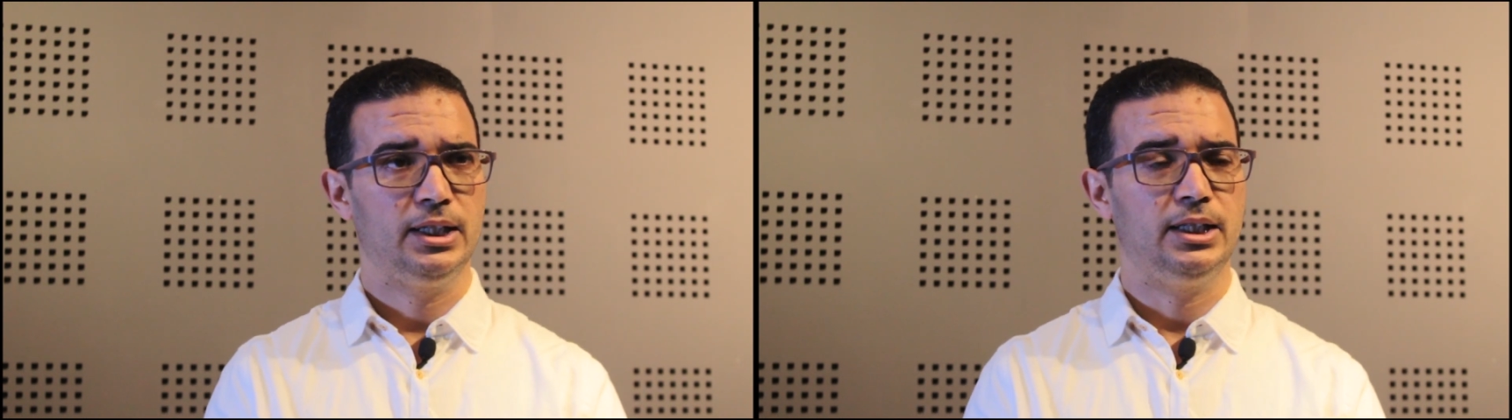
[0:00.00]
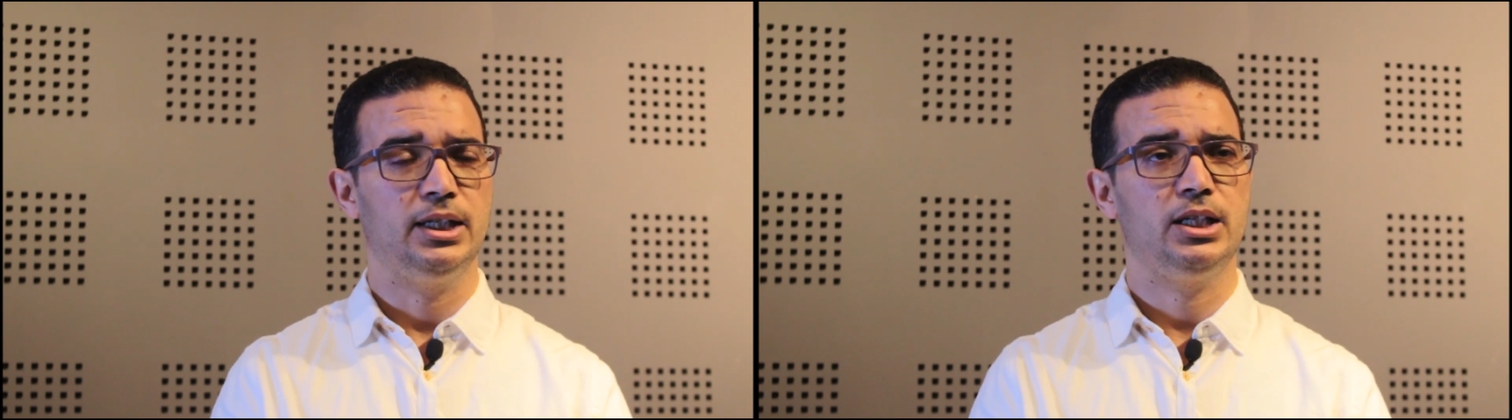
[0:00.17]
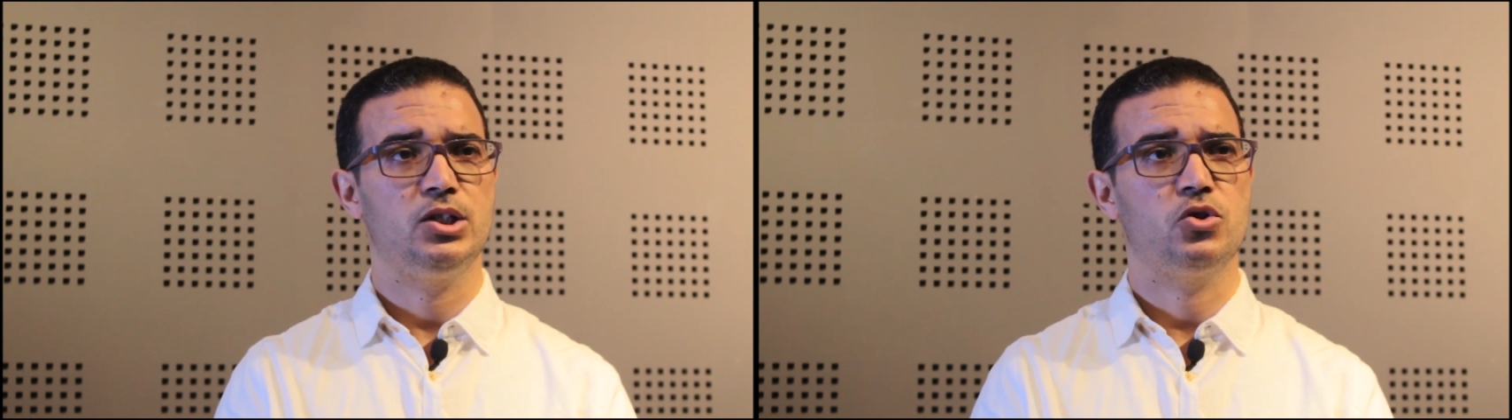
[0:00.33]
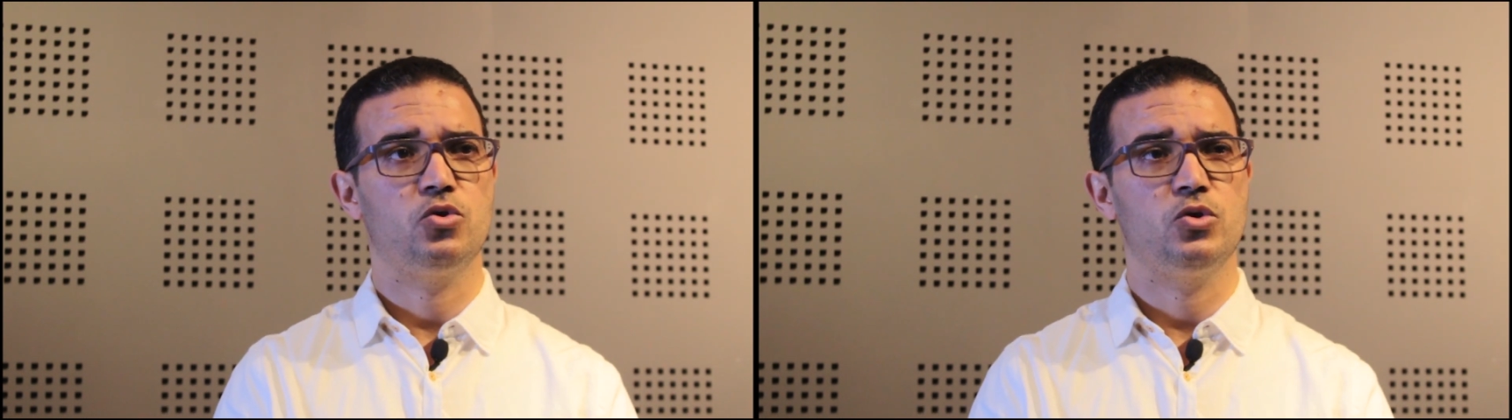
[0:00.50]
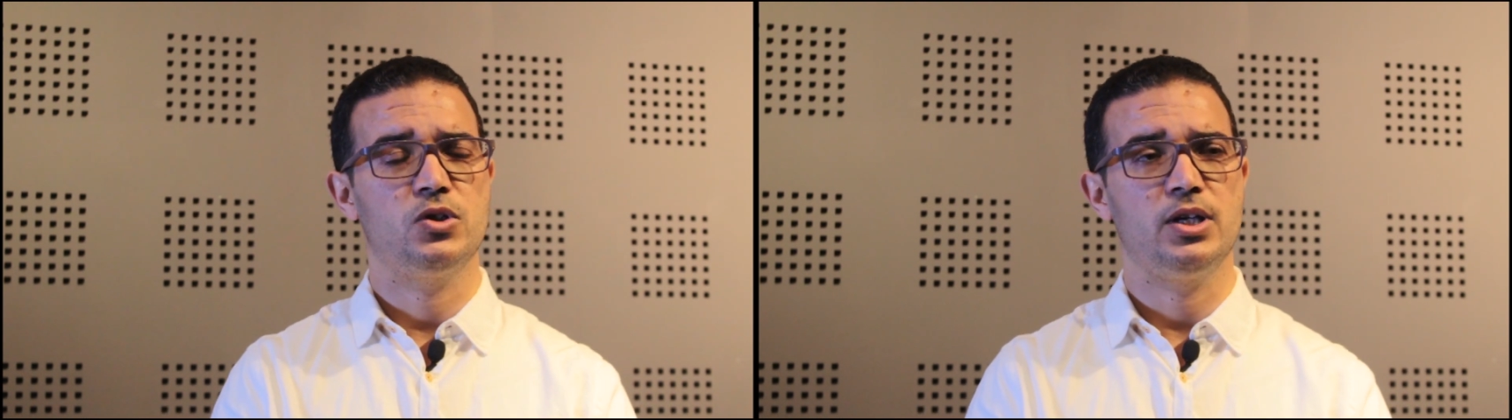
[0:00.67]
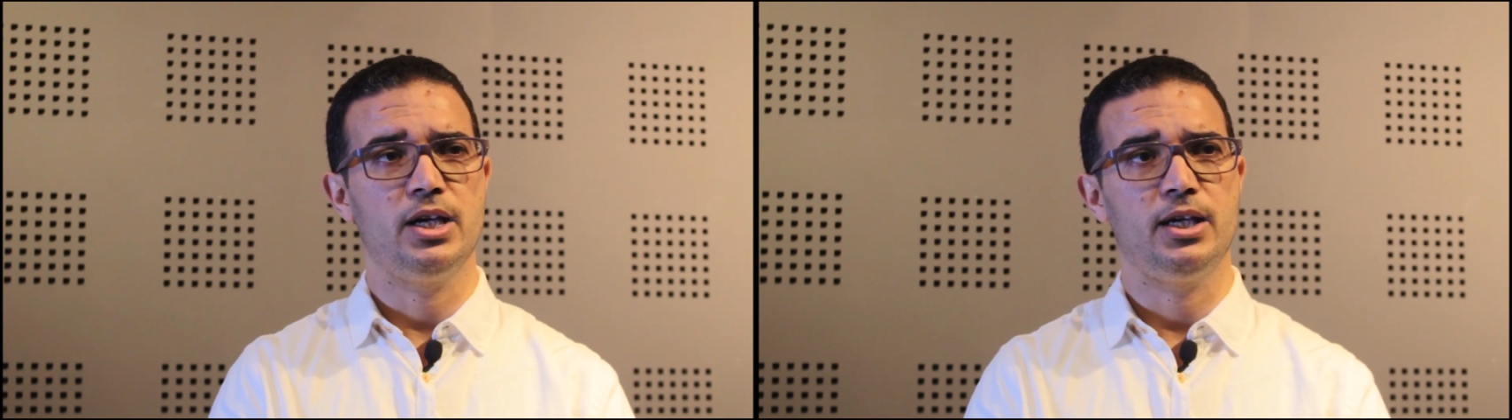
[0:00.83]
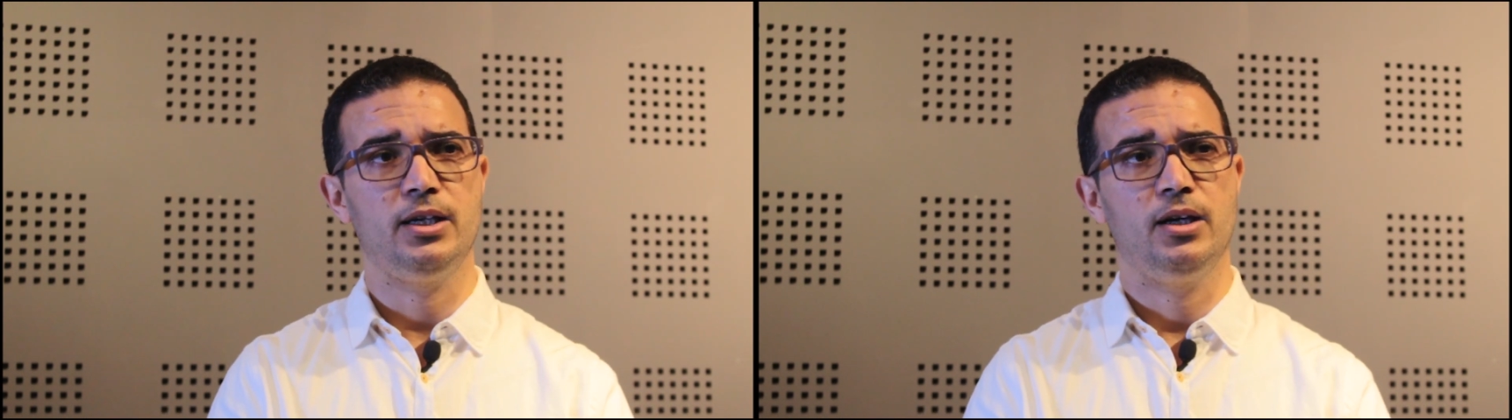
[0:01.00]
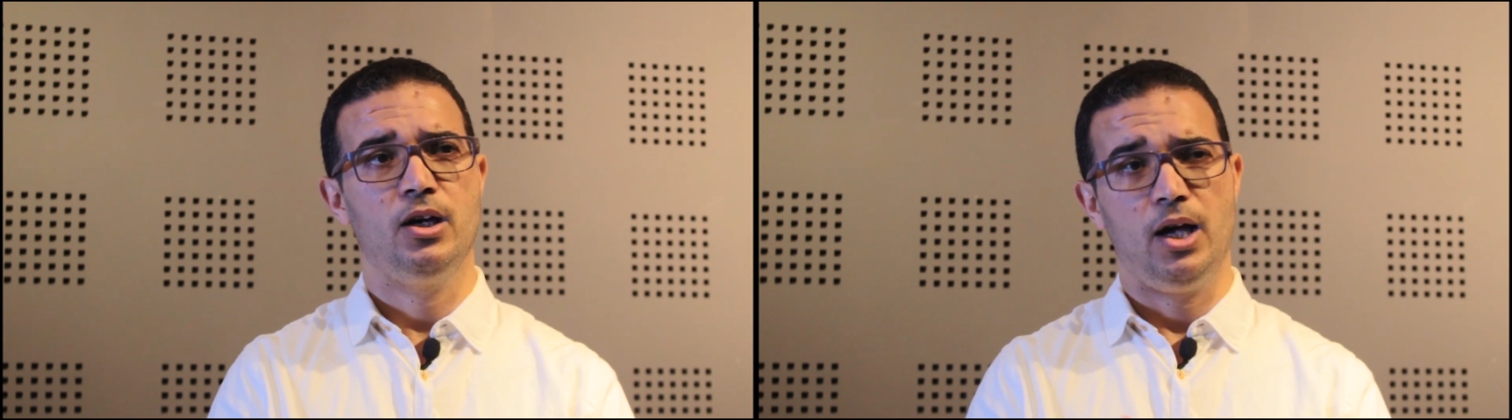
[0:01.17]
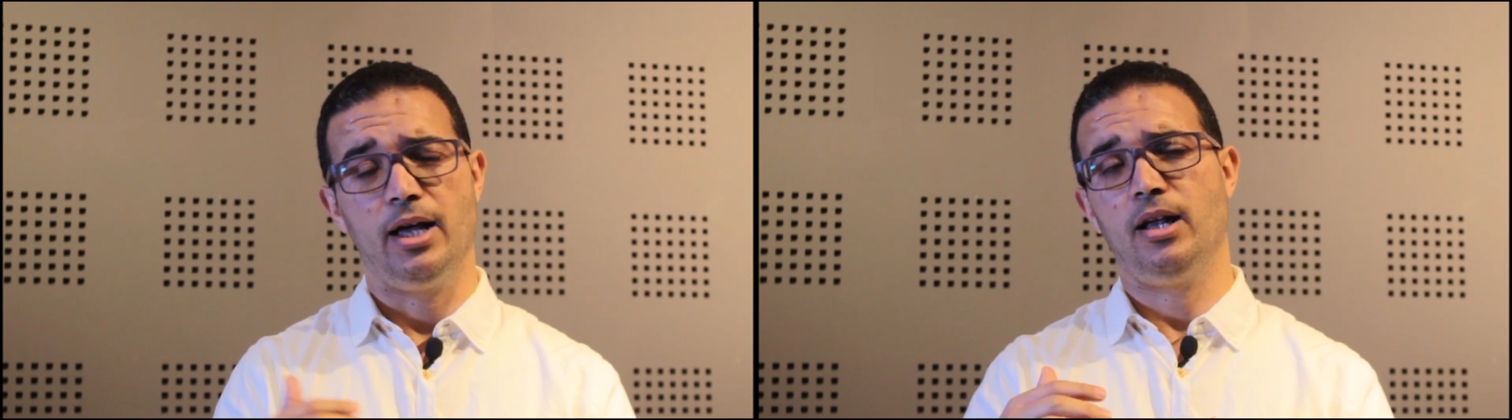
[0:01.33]
That is to say,
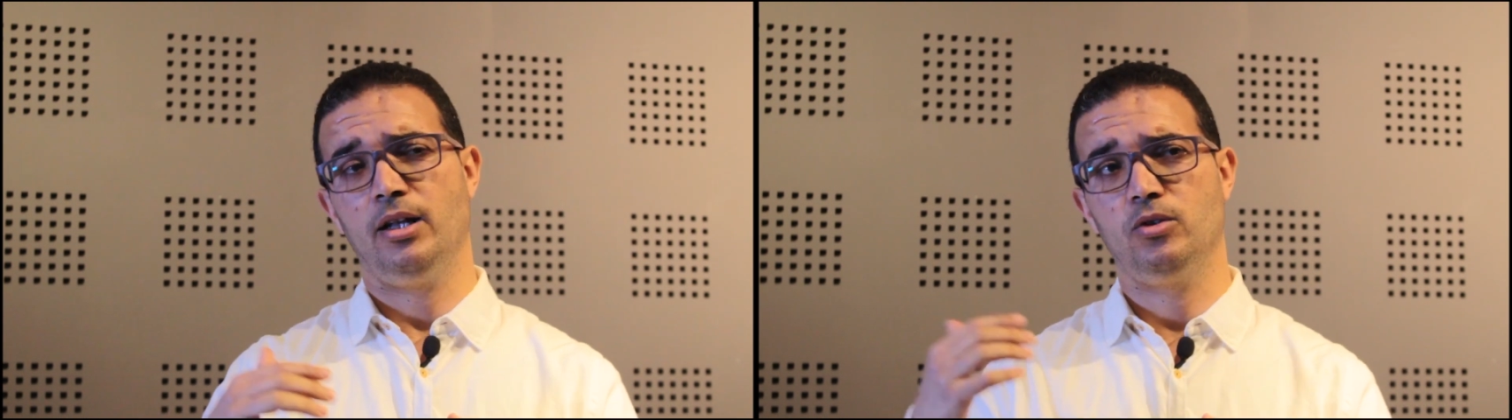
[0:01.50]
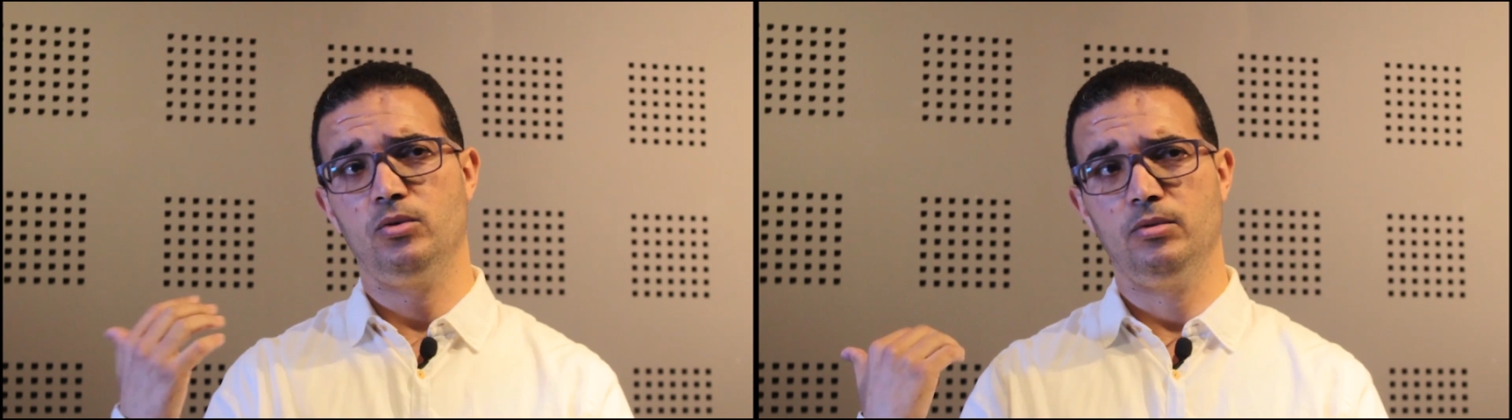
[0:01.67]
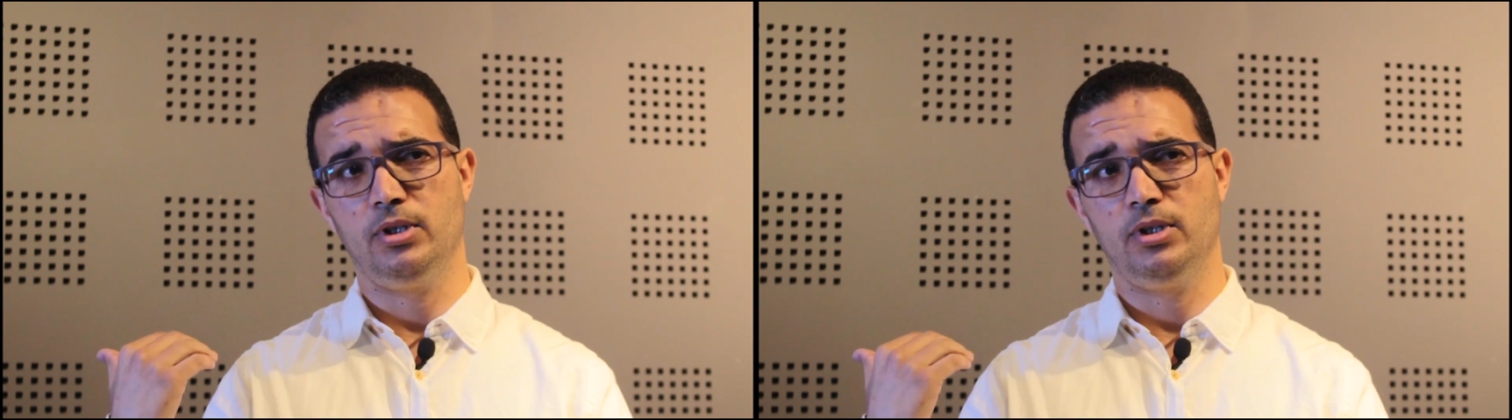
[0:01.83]
and